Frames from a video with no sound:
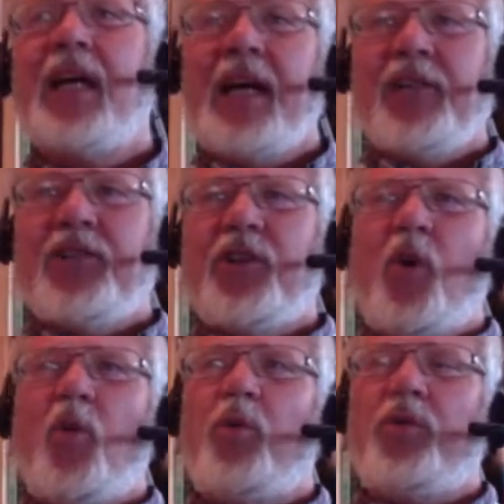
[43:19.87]

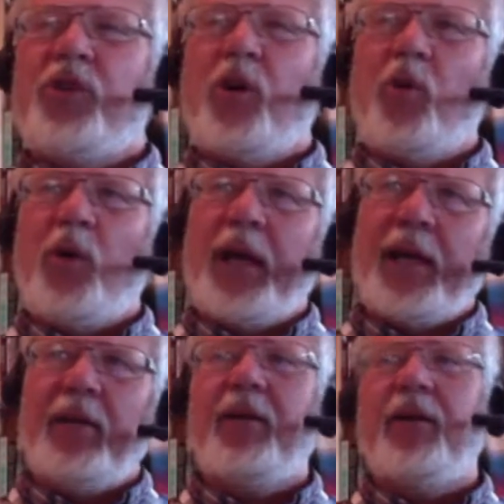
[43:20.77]
So so
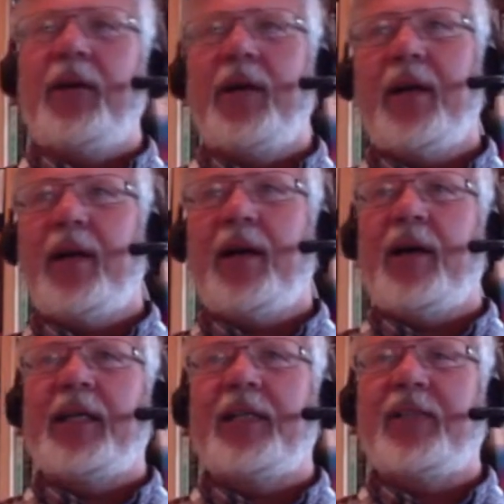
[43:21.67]
Hitler uh,
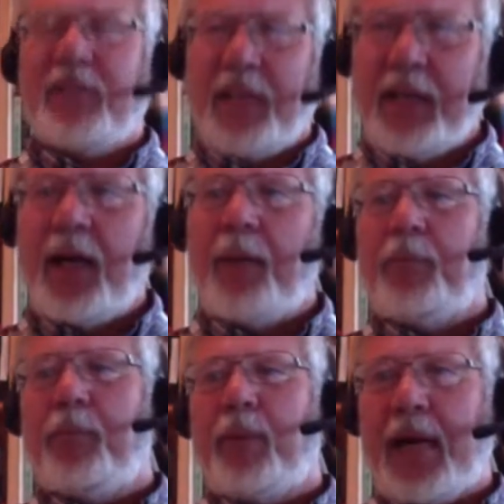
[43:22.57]
is set
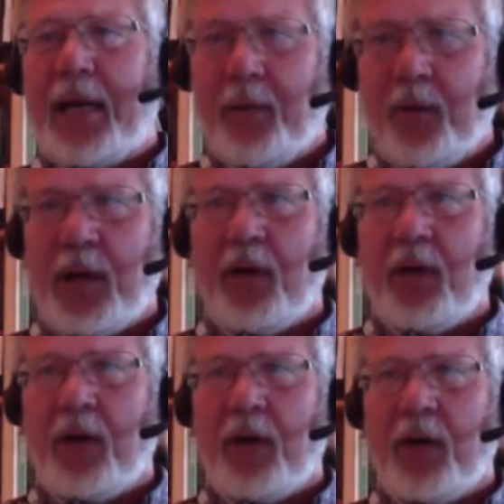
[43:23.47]
up by what I'll
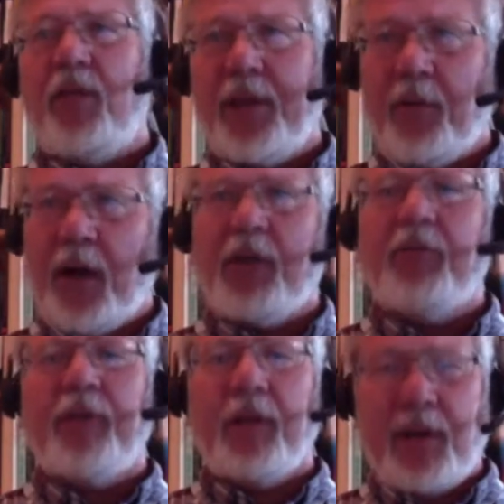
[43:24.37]
call the
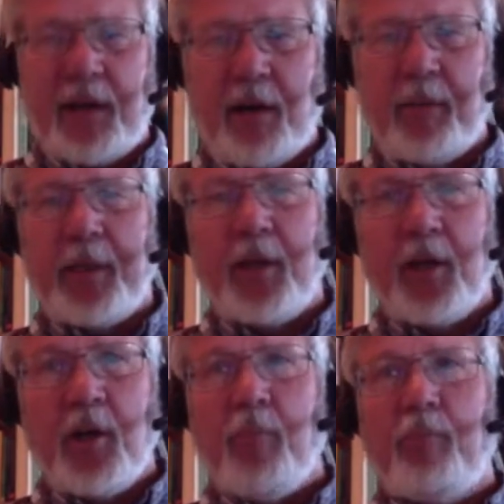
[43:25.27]
Rockefeller Harriman
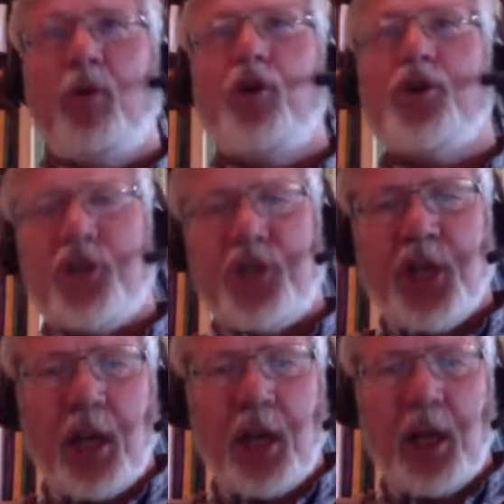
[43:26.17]
Bush
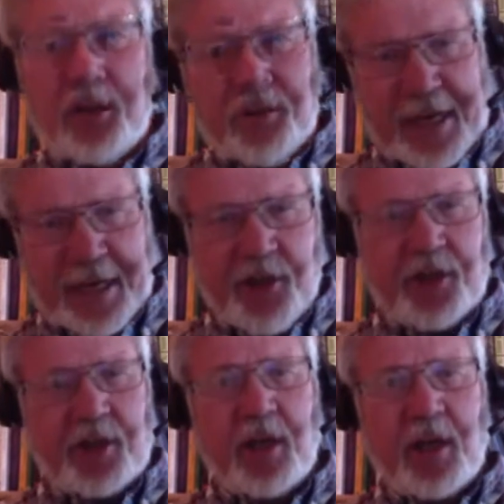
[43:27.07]
Dulles faction,
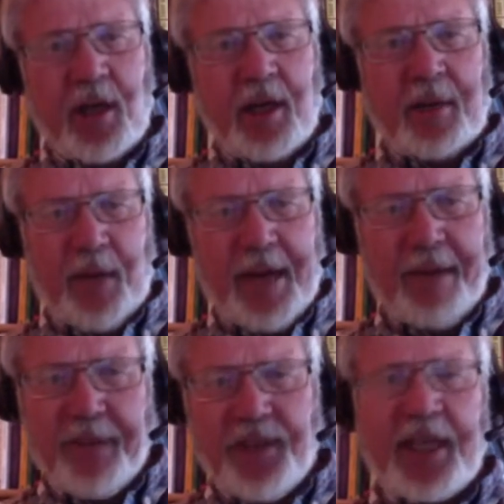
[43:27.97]
and we
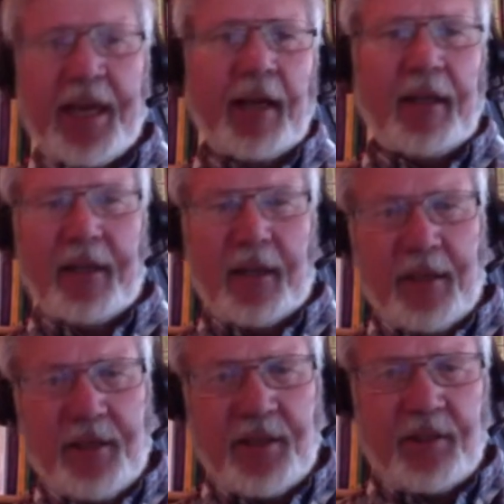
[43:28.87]
have to see Allen
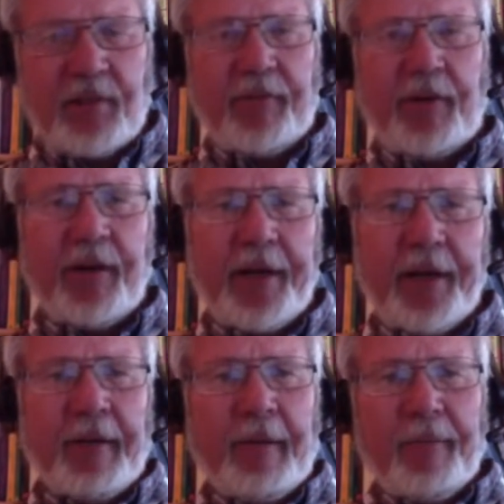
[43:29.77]
Dulles as a very
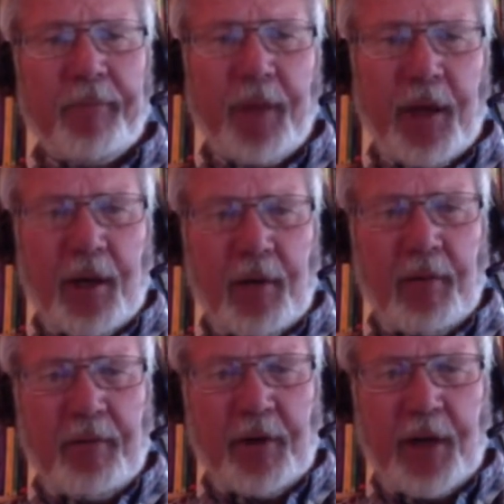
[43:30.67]
uh,
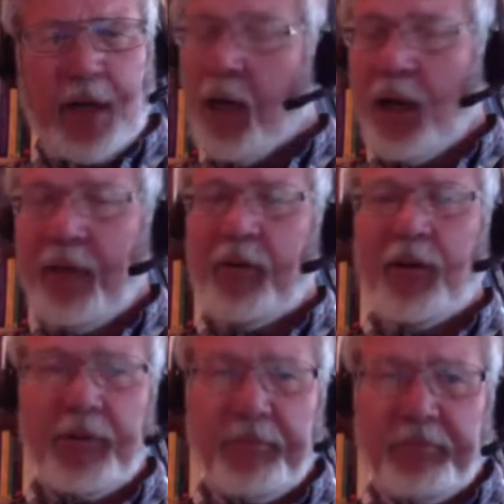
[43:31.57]
very clever